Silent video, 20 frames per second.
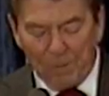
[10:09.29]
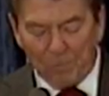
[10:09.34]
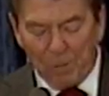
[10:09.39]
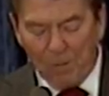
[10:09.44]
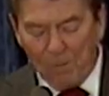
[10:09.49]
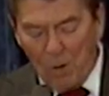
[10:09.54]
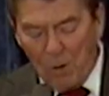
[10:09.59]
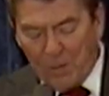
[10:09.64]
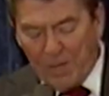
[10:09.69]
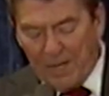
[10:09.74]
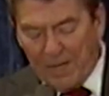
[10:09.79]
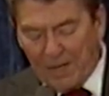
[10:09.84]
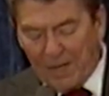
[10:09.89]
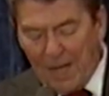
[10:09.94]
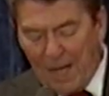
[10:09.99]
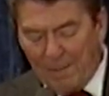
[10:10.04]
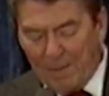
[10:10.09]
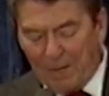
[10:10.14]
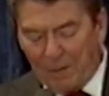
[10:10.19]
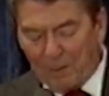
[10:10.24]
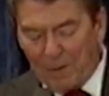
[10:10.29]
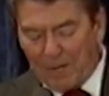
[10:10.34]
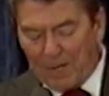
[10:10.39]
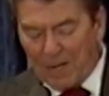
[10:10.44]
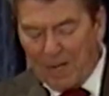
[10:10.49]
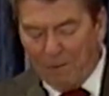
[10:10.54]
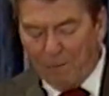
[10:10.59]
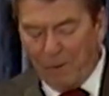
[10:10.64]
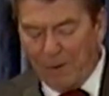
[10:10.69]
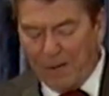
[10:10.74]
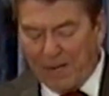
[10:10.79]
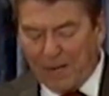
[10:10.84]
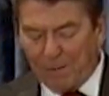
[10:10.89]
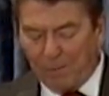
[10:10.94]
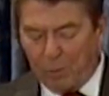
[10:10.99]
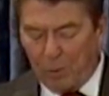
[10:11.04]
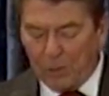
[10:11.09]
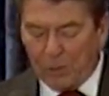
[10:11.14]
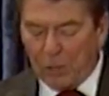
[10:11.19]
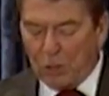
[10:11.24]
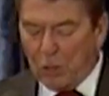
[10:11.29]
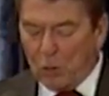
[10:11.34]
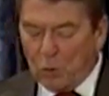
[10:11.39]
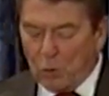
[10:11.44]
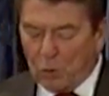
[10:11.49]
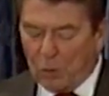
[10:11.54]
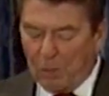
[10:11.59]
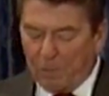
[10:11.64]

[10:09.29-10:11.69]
promote economic recovery, and put you,